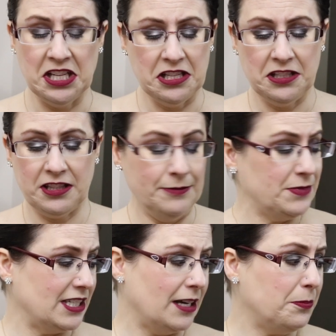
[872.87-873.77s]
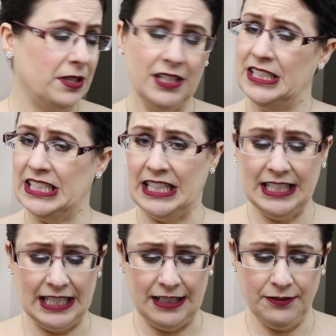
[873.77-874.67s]
Thumbs up
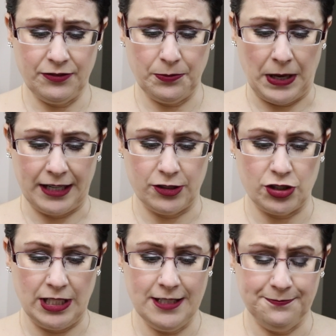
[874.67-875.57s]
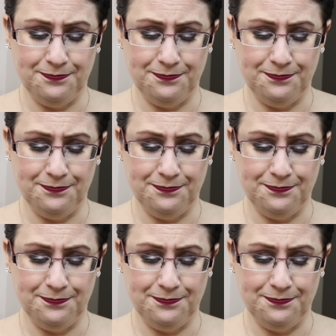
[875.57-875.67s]
again for packaging.